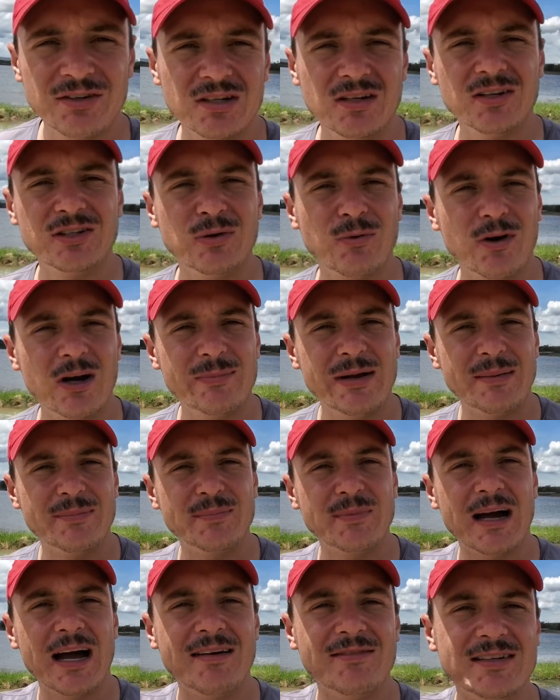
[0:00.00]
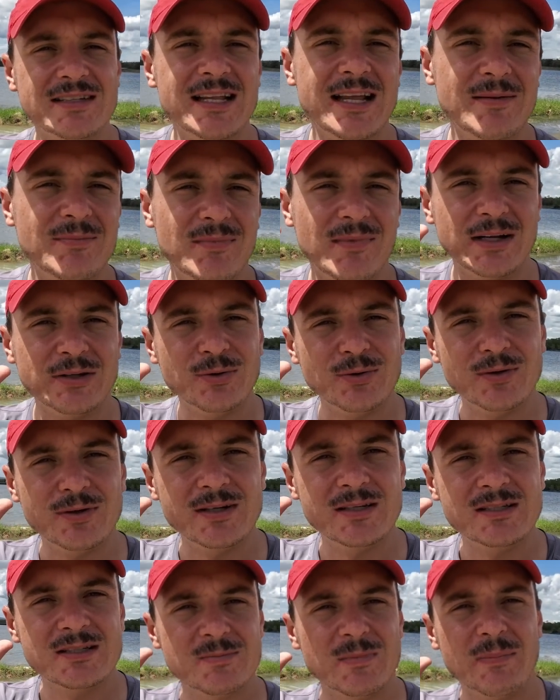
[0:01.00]
got a lot to worry about other than my
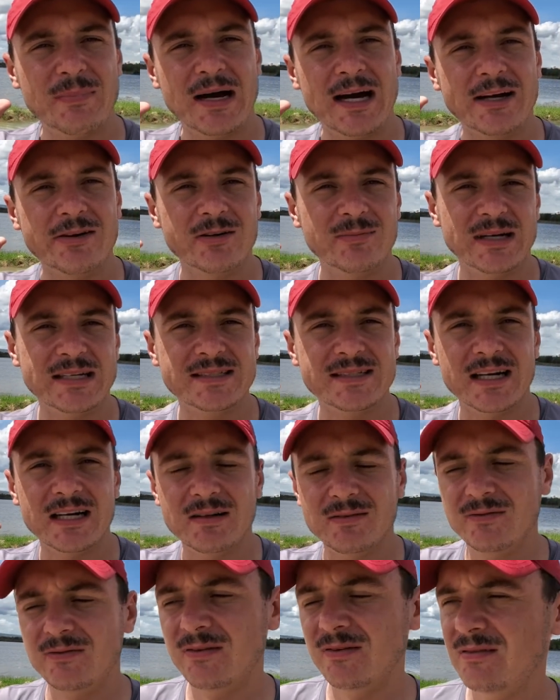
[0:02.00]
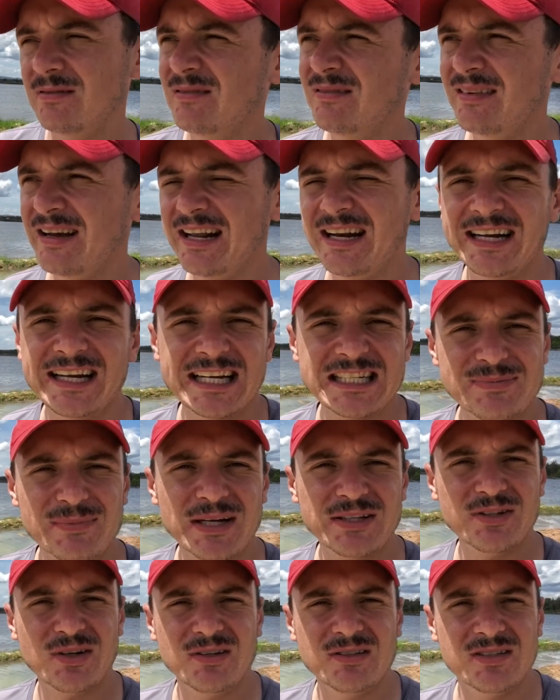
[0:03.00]
daughters, my partner and myself. And I guess
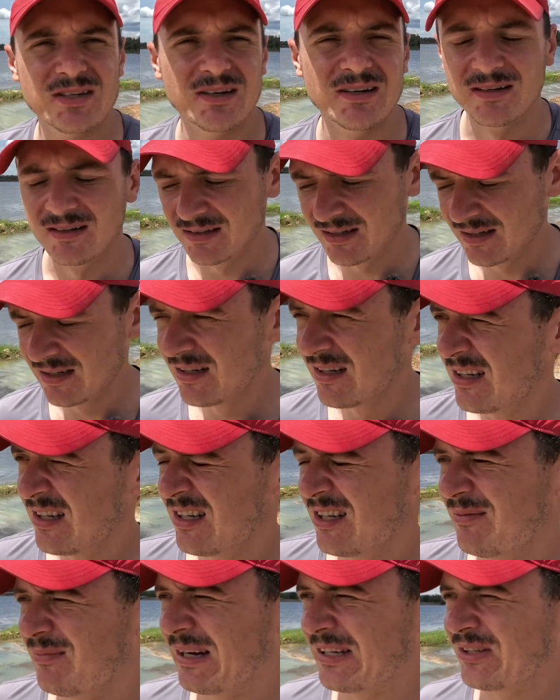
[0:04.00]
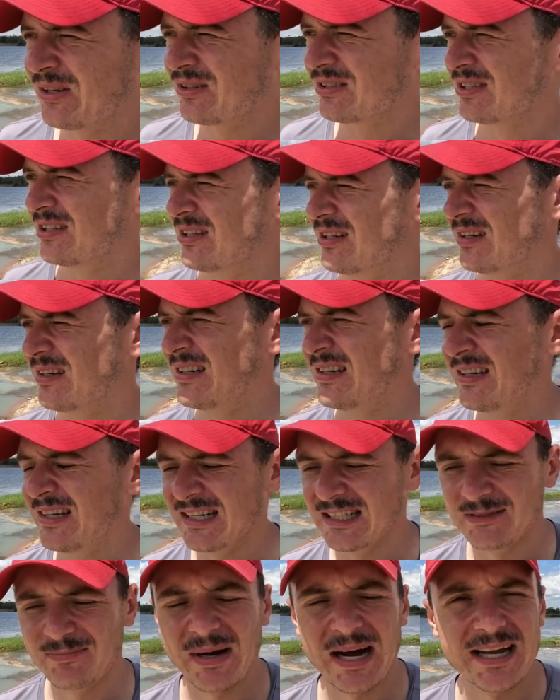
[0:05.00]
my dog too. My dog too
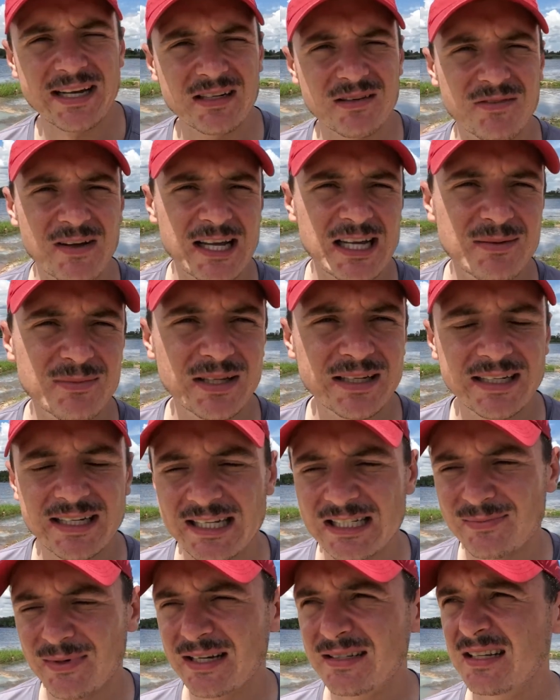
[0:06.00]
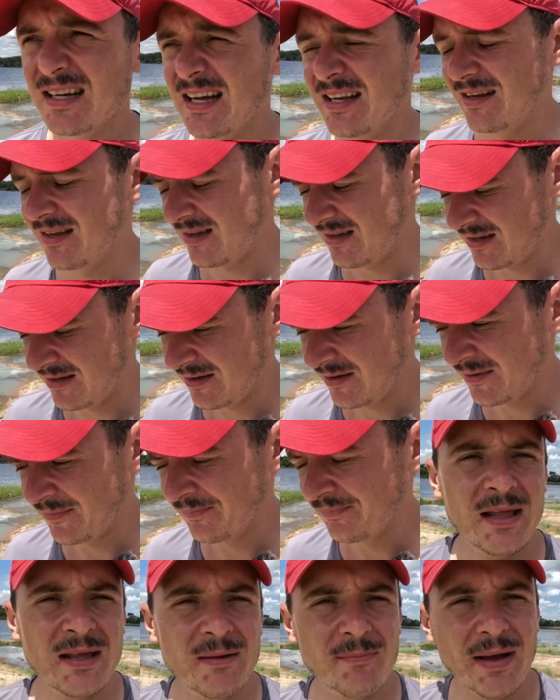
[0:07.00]
is part of the family and he's my son.
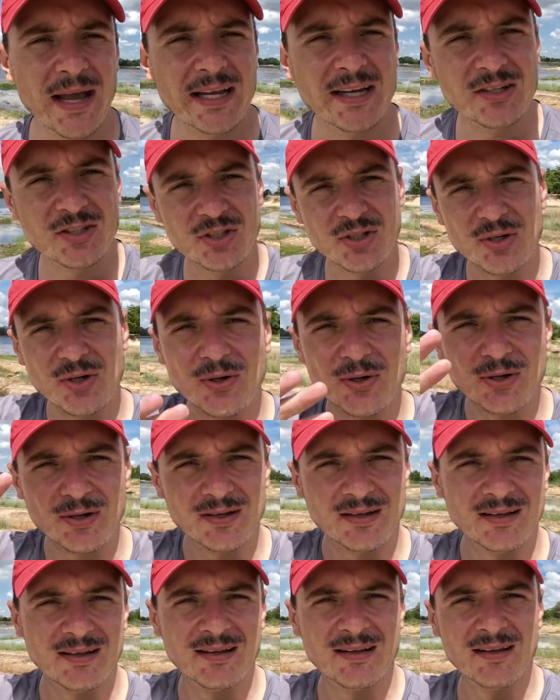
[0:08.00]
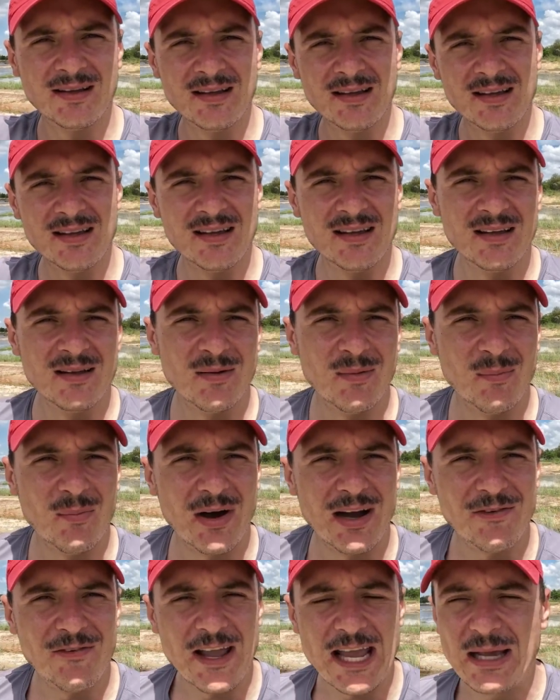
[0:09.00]
Making sure
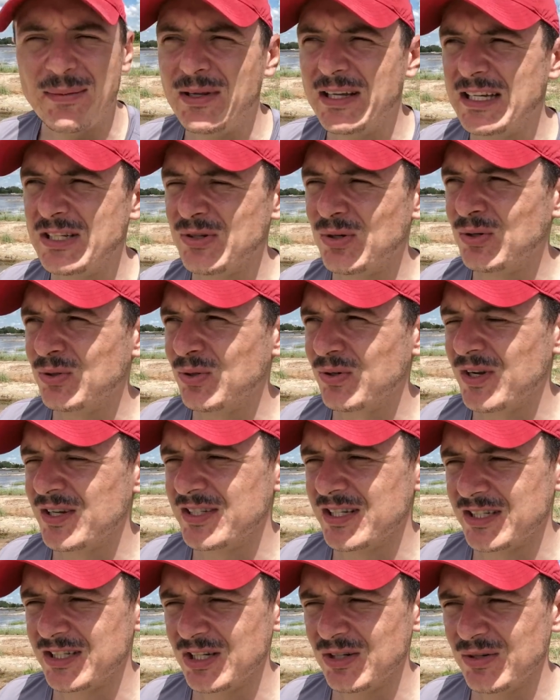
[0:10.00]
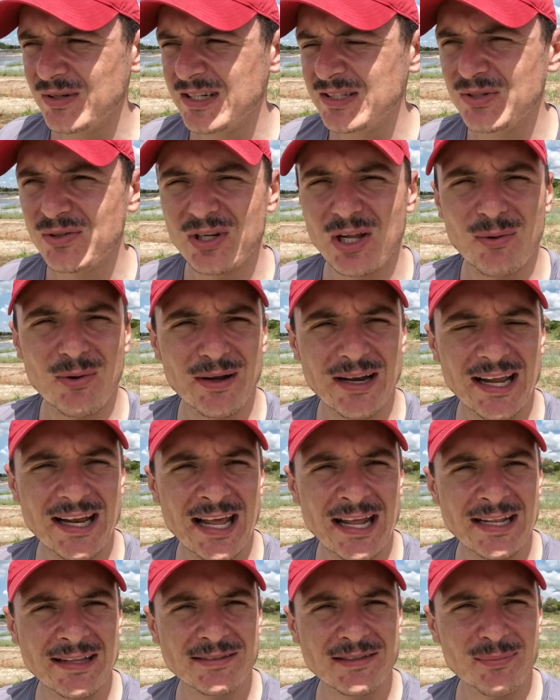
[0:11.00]
my family is all good and secured is all I want.
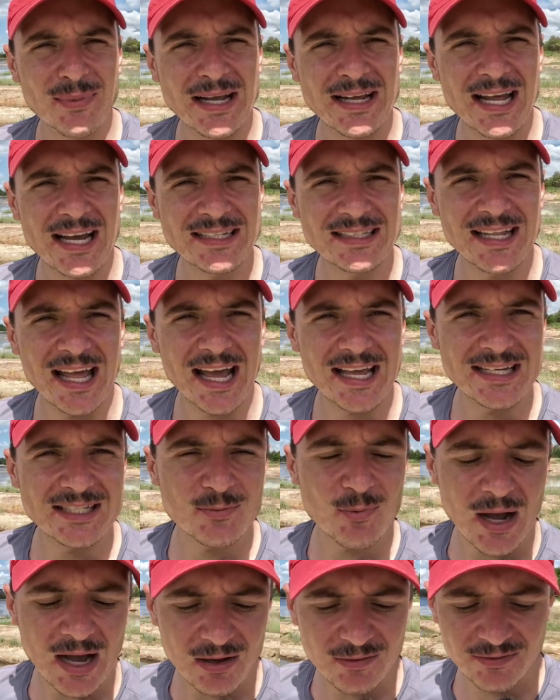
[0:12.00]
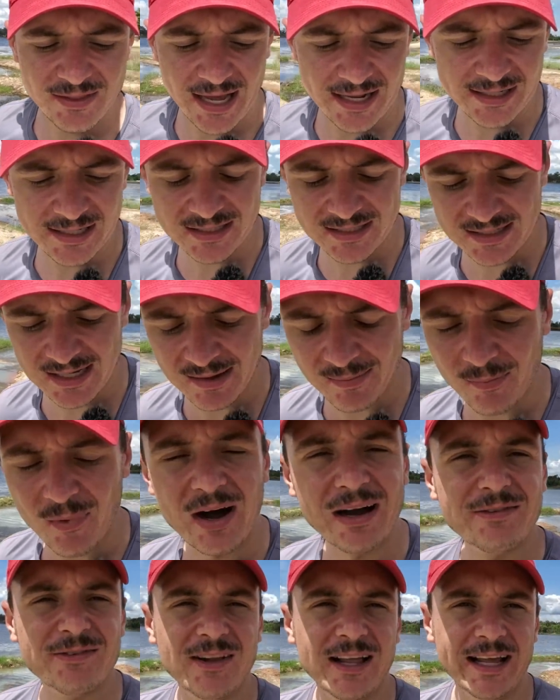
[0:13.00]
And to me, that is wealth. That is
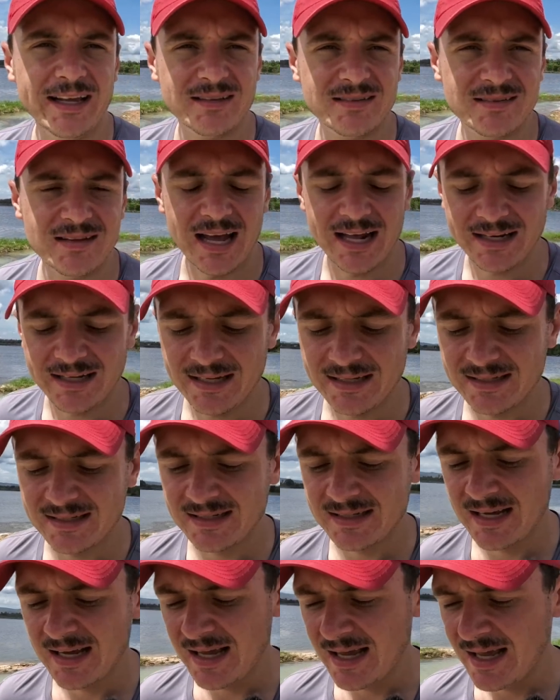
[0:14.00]
my flex. That is